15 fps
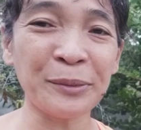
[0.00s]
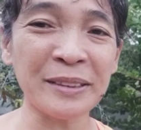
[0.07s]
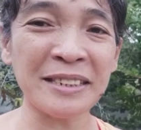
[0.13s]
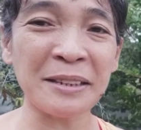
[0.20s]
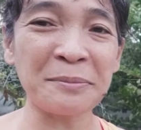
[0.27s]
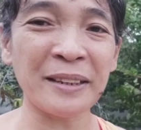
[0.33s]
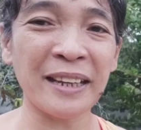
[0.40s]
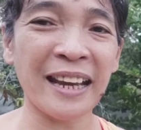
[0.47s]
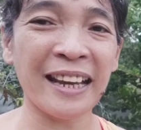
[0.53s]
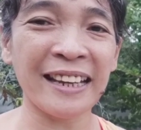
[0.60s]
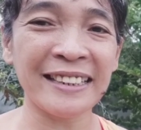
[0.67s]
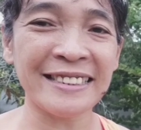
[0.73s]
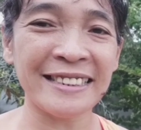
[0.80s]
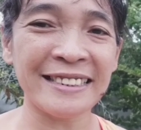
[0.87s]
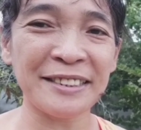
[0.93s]
what's up
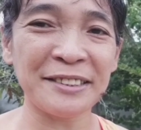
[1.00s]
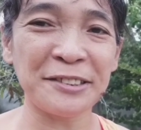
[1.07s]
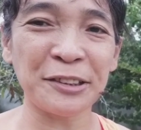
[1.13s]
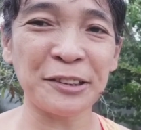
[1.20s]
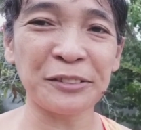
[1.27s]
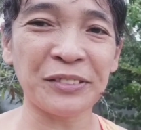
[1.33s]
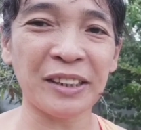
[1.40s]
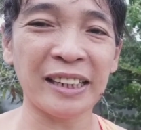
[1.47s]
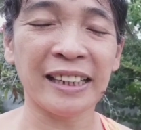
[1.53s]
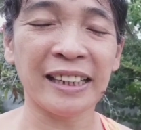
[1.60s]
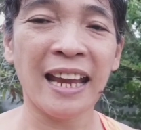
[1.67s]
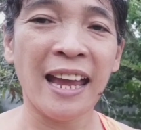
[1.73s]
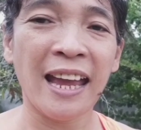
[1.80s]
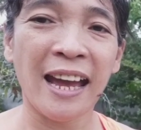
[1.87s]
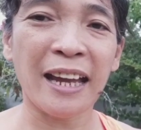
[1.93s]
guys? This is Joan of Arc.
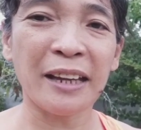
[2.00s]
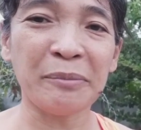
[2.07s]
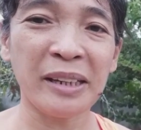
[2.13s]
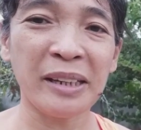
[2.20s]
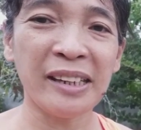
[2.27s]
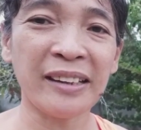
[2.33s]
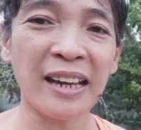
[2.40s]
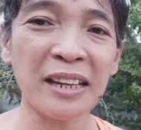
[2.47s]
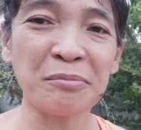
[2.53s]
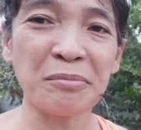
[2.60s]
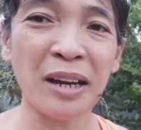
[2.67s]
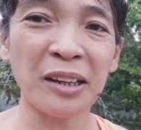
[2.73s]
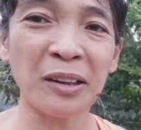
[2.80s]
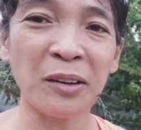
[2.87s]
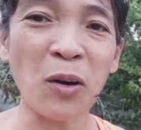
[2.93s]
I'm here at
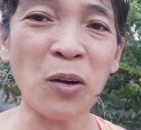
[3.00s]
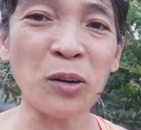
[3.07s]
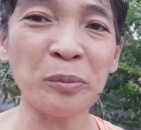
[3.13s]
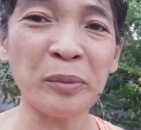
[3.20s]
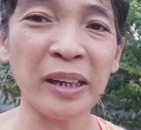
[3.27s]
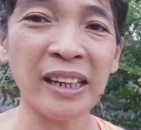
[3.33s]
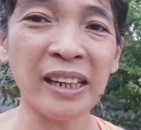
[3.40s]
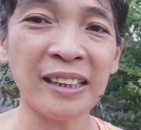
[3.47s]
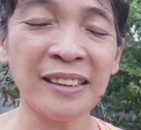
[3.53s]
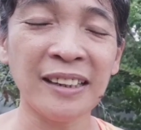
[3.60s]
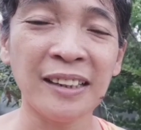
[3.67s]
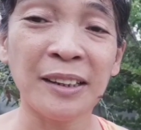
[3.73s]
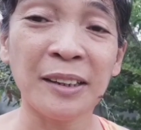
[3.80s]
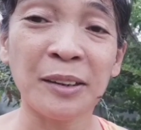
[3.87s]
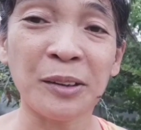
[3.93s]
my home in
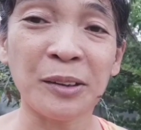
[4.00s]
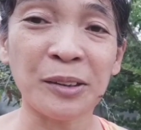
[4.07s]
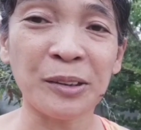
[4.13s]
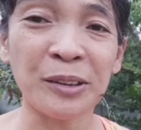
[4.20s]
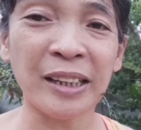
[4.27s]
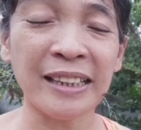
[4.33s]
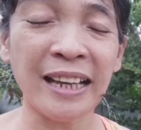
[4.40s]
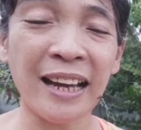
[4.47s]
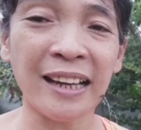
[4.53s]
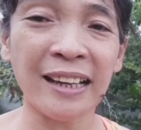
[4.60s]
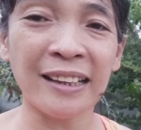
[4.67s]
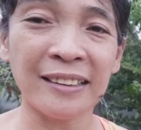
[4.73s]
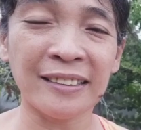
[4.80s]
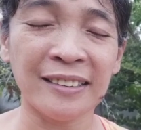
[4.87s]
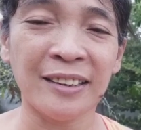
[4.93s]

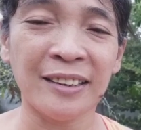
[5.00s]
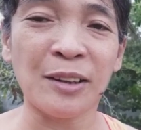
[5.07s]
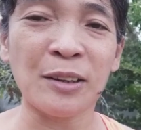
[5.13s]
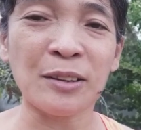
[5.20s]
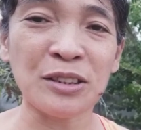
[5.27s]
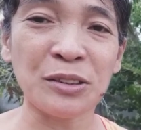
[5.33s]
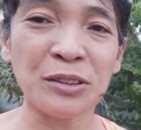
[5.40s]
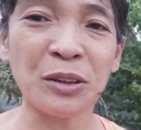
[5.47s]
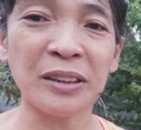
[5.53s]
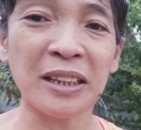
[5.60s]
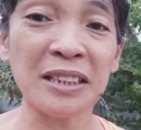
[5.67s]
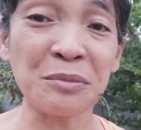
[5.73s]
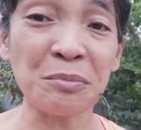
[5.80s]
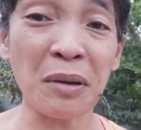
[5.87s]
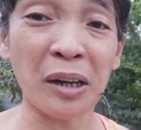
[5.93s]
Coronadal, also known
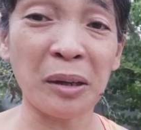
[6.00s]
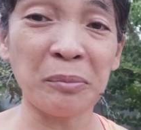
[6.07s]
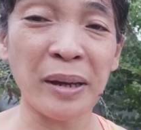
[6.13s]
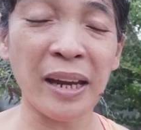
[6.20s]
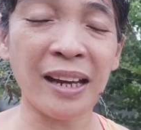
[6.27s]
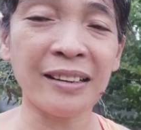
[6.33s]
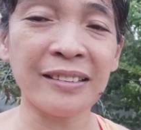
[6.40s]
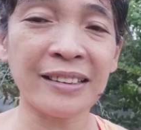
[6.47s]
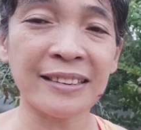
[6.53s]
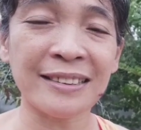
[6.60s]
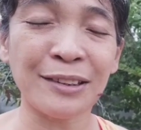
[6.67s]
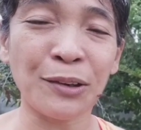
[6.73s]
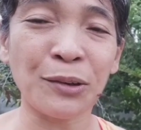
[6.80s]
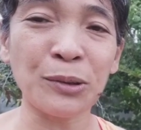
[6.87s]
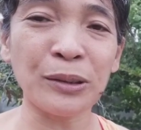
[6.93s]
as Marbel.
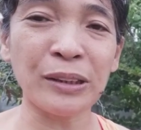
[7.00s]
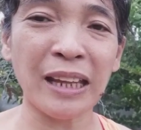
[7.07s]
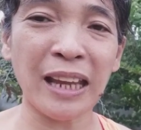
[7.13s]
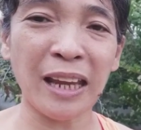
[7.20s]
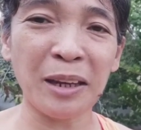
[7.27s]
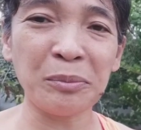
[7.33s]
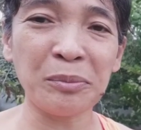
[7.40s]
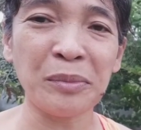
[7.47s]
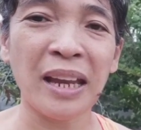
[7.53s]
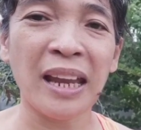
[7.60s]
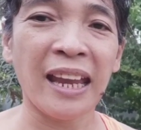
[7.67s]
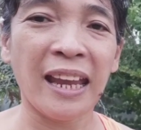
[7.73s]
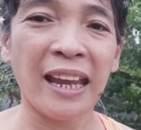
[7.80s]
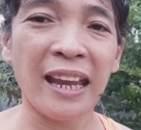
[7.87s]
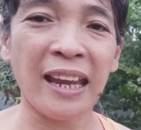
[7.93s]
That's the old name.
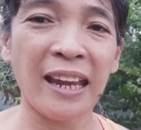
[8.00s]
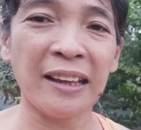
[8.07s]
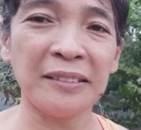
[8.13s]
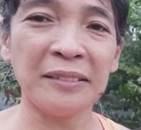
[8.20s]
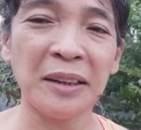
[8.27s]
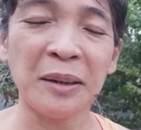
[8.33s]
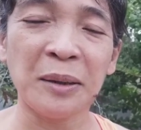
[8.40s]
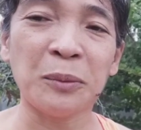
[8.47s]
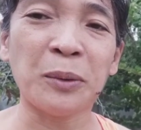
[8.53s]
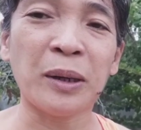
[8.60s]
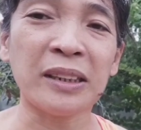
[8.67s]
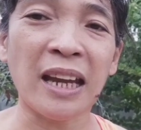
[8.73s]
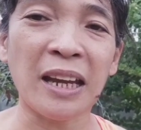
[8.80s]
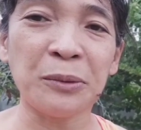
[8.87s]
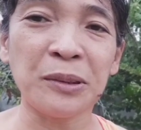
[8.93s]
And
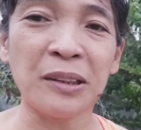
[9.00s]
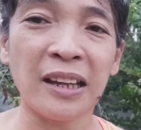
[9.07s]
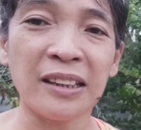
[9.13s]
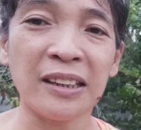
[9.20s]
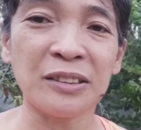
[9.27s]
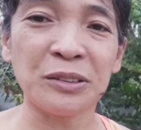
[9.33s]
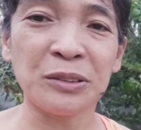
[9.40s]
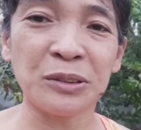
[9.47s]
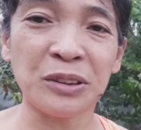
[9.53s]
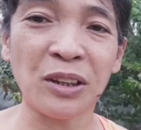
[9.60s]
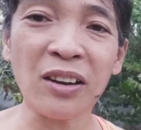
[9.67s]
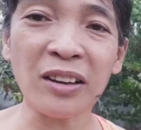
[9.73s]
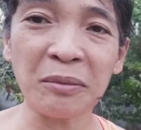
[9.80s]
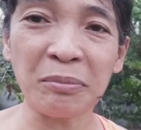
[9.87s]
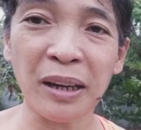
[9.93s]
what I would like to
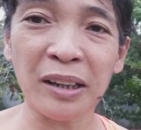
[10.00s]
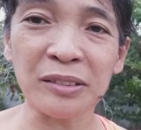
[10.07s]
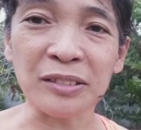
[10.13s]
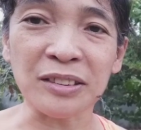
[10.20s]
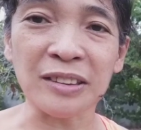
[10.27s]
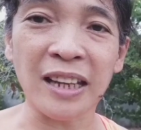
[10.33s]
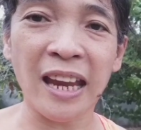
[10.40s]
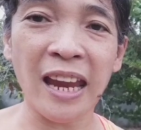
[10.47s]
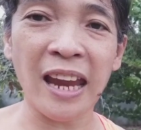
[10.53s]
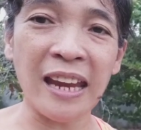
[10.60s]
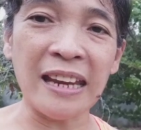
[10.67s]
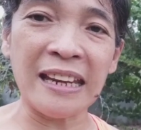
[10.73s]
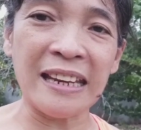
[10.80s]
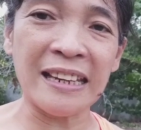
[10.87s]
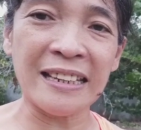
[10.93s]
talk about
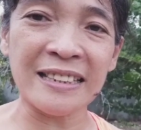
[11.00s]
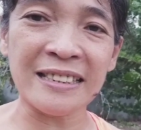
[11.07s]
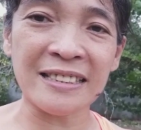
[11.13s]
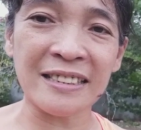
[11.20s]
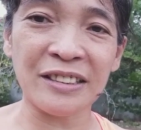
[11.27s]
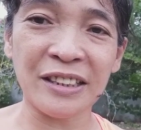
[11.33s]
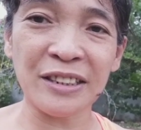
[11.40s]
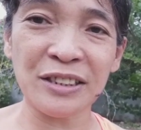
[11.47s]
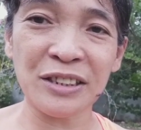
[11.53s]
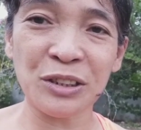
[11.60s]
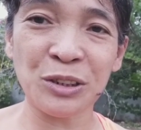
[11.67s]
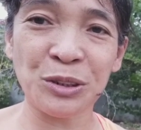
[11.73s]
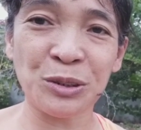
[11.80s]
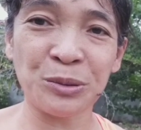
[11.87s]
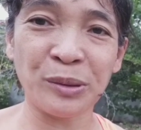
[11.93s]
today is
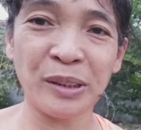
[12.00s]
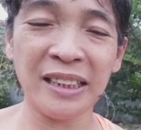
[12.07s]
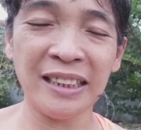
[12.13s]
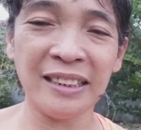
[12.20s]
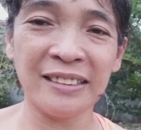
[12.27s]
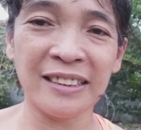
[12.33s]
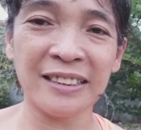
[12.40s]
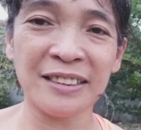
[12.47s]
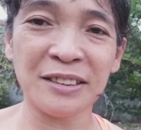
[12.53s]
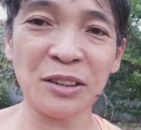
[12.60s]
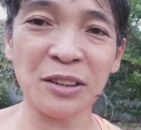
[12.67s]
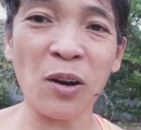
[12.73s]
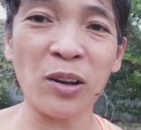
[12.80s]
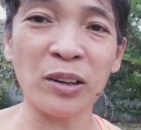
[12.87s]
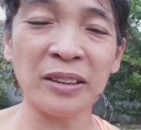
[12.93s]
this tree. This is
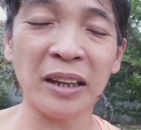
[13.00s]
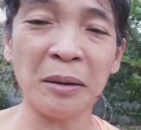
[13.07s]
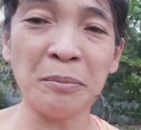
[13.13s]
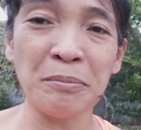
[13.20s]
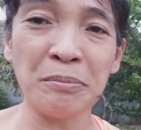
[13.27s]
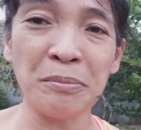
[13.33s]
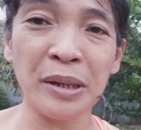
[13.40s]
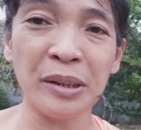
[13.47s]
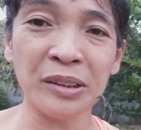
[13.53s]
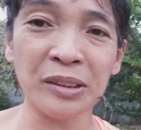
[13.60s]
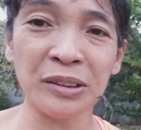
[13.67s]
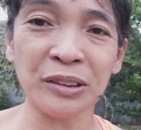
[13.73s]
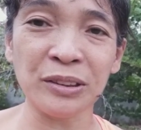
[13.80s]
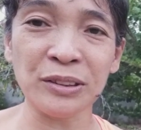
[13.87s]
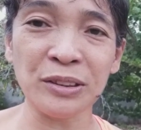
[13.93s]
called a
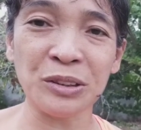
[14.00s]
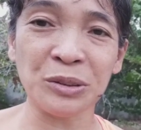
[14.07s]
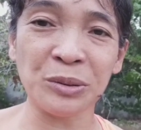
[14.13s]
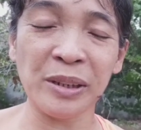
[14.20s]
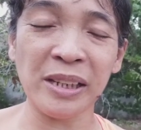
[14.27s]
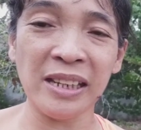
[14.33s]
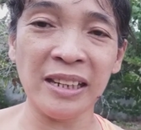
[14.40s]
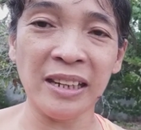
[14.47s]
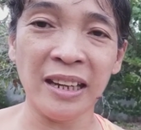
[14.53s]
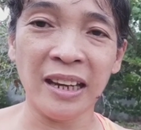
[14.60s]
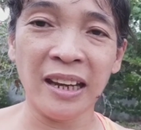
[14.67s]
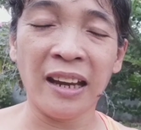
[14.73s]
miracle tree.